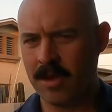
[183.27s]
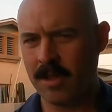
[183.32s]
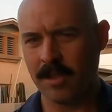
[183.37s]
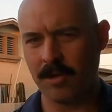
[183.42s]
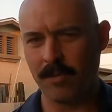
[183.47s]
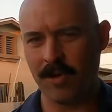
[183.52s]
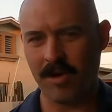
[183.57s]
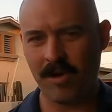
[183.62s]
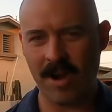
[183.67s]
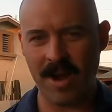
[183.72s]

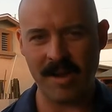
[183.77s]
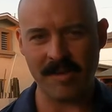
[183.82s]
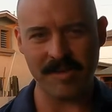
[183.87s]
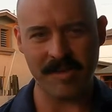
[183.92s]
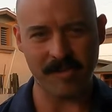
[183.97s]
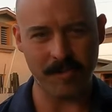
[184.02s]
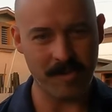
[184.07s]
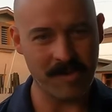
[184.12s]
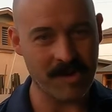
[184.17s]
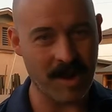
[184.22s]
The winner has
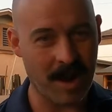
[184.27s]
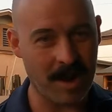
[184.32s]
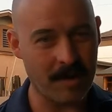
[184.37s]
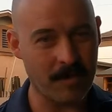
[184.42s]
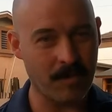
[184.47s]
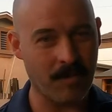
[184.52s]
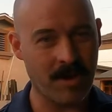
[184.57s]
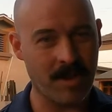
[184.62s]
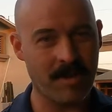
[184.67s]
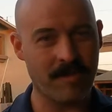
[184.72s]
to reside
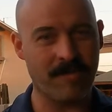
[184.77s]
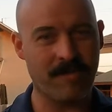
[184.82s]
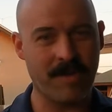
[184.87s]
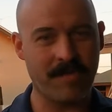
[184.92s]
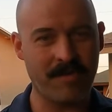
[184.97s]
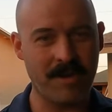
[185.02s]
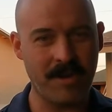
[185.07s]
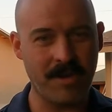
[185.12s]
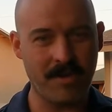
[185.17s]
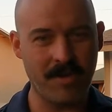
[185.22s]
in one of the
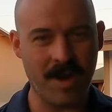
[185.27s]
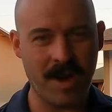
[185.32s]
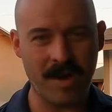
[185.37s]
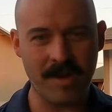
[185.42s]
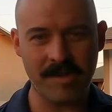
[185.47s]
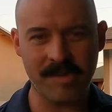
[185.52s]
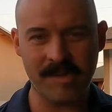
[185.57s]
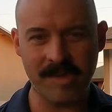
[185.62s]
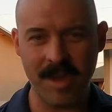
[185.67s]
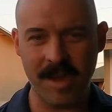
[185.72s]
50
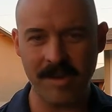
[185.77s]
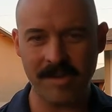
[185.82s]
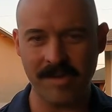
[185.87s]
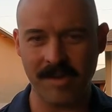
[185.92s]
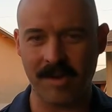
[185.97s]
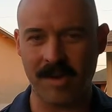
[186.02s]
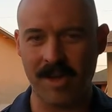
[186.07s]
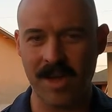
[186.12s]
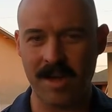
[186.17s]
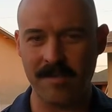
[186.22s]
United States,
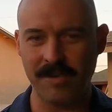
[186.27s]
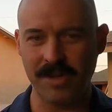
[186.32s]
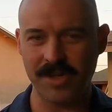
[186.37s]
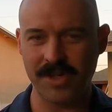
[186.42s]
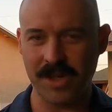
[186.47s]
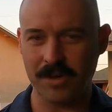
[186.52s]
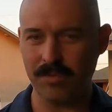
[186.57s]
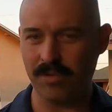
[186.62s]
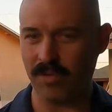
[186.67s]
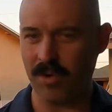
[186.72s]
and I'll have it
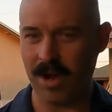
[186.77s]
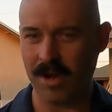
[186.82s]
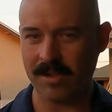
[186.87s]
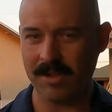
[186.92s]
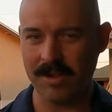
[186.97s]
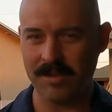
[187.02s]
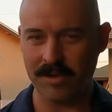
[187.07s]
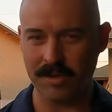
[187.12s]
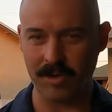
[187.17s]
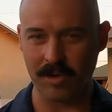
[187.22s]
shipped
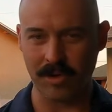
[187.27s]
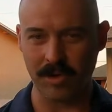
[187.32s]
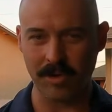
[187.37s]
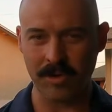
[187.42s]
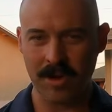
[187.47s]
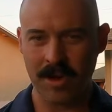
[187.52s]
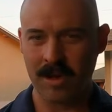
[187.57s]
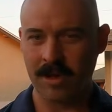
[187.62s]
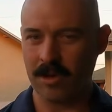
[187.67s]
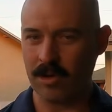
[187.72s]
directly to you.
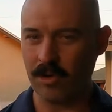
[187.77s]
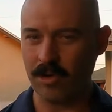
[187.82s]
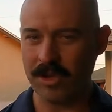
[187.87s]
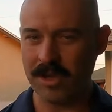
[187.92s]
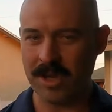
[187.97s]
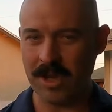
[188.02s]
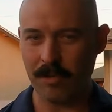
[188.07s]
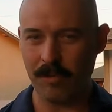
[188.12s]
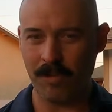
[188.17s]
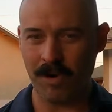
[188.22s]
You
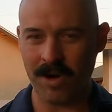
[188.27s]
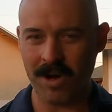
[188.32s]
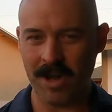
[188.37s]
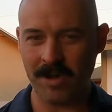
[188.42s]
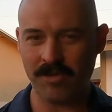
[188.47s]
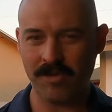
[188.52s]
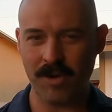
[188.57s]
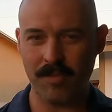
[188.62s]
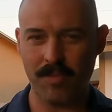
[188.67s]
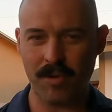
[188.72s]
only get one
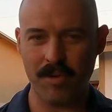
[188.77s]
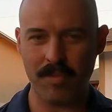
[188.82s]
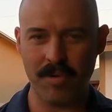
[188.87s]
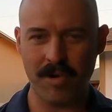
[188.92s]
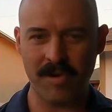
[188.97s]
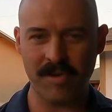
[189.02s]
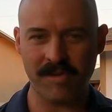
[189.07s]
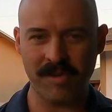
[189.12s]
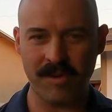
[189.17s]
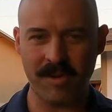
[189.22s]
entry per
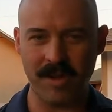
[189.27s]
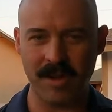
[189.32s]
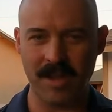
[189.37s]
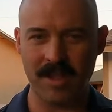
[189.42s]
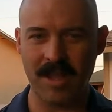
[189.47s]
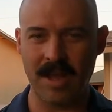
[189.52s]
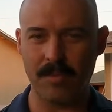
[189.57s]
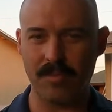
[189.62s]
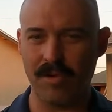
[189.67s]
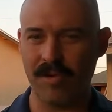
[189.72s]
person,
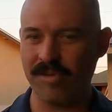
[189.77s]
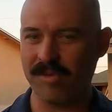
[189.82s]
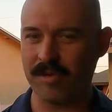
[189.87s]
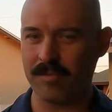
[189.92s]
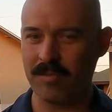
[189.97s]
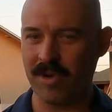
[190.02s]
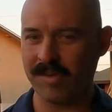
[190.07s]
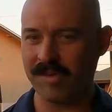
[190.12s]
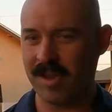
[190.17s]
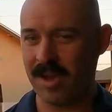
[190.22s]
and that
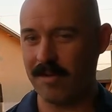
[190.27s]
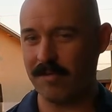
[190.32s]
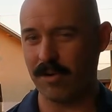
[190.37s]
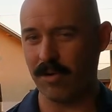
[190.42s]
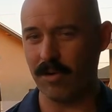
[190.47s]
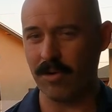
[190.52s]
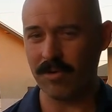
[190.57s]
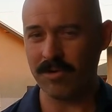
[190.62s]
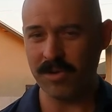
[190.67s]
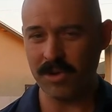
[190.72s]
person must have
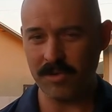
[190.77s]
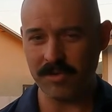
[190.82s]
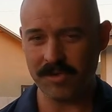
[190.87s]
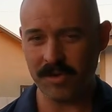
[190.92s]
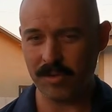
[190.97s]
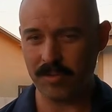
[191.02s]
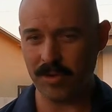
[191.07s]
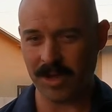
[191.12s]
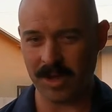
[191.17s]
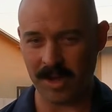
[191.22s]
their own
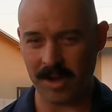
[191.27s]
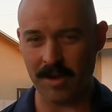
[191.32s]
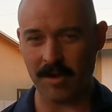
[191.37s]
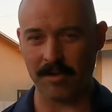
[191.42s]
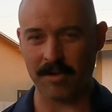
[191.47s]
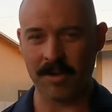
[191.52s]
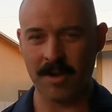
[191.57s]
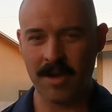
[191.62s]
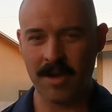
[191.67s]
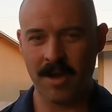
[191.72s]
YouTube account.
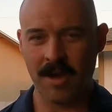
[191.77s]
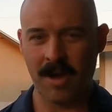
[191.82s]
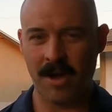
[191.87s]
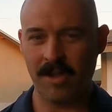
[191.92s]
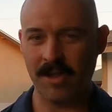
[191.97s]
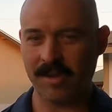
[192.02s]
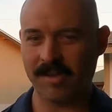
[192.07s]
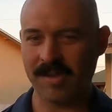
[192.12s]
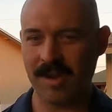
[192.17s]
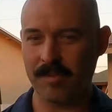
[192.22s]

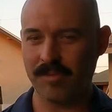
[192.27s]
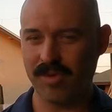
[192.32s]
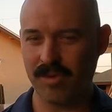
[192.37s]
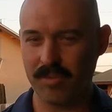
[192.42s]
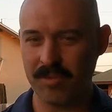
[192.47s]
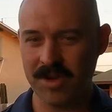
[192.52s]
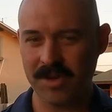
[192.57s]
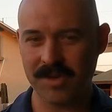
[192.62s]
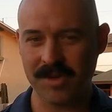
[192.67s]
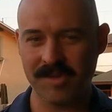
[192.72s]
I'll accept
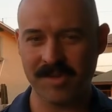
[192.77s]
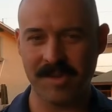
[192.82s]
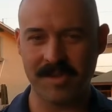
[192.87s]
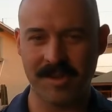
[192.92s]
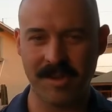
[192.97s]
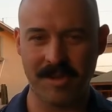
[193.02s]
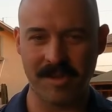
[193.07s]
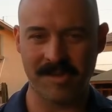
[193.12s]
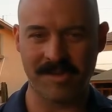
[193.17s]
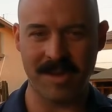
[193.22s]
submissions
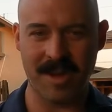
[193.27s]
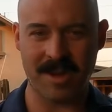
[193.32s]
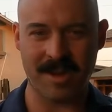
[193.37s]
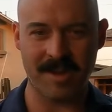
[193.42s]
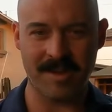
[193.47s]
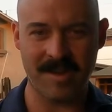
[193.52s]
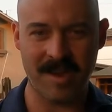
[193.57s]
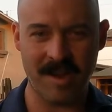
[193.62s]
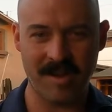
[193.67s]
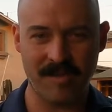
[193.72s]
until the
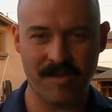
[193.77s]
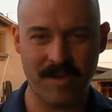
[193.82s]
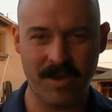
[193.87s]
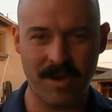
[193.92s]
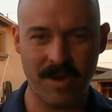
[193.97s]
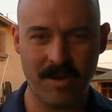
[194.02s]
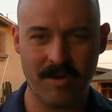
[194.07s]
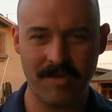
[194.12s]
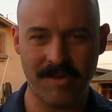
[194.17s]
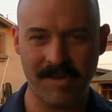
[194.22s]
second test
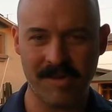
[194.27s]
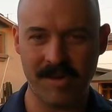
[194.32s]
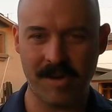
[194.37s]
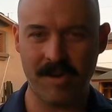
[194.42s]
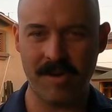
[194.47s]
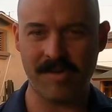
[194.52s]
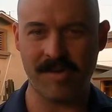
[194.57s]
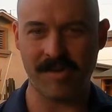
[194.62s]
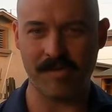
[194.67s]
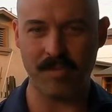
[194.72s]
video of the
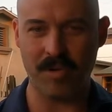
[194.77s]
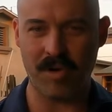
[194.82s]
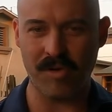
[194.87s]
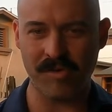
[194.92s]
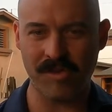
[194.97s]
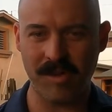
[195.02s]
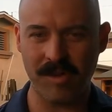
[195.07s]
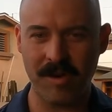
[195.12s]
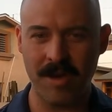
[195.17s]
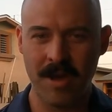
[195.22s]
series is
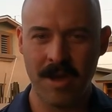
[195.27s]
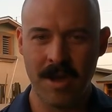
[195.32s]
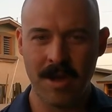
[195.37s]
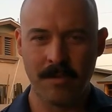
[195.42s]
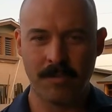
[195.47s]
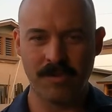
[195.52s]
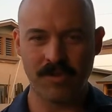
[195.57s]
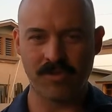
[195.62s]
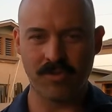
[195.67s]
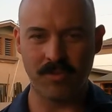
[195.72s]
posted,
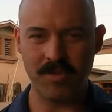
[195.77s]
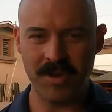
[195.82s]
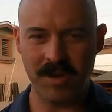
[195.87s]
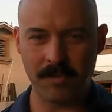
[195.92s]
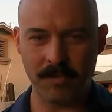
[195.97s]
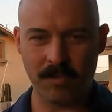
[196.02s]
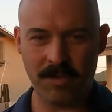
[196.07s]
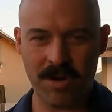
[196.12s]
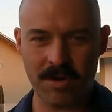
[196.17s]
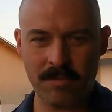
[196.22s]
which will be
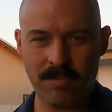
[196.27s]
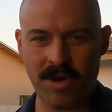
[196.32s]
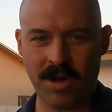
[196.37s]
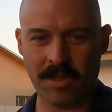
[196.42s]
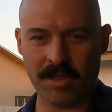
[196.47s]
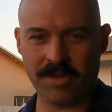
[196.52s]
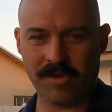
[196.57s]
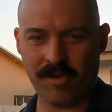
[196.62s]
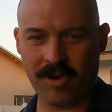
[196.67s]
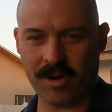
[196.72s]
in 1
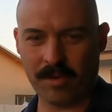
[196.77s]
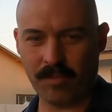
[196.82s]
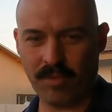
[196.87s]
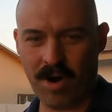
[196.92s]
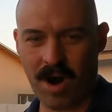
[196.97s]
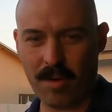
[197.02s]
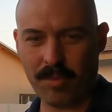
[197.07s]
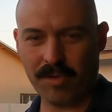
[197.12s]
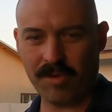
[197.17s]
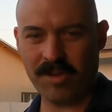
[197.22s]
month, so I can
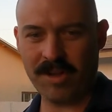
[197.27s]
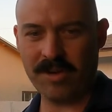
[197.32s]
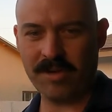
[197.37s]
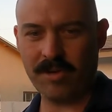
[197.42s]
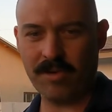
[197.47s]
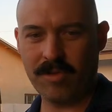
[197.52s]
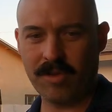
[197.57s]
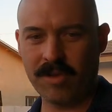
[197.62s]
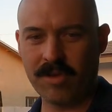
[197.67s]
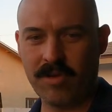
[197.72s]
properly
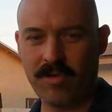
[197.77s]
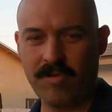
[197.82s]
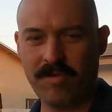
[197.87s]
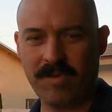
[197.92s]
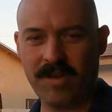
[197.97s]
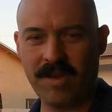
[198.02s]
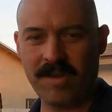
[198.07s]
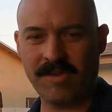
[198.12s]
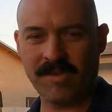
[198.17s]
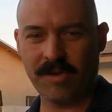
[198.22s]
do the
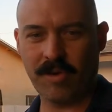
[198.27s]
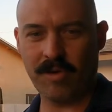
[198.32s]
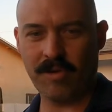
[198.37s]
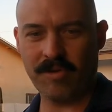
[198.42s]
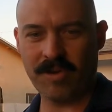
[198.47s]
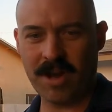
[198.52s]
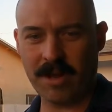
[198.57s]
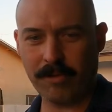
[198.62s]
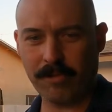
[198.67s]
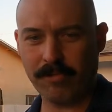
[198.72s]
UV solar
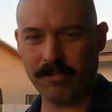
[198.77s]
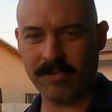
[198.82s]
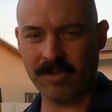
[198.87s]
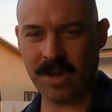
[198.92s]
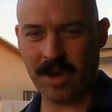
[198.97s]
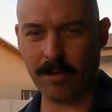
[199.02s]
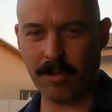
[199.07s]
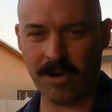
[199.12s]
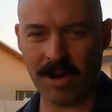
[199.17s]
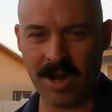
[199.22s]

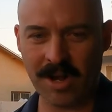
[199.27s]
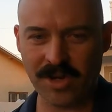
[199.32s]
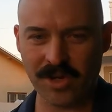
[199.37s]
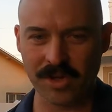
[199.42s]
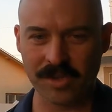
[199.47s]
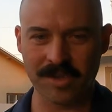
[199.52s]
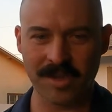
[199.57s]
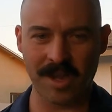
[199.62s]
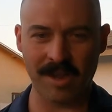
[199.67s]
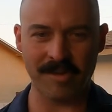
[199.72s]

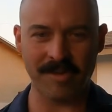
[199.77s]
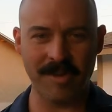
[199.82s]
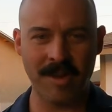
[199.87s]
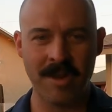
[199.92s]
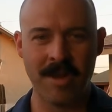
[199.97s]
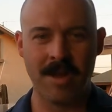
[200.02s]
degradation test.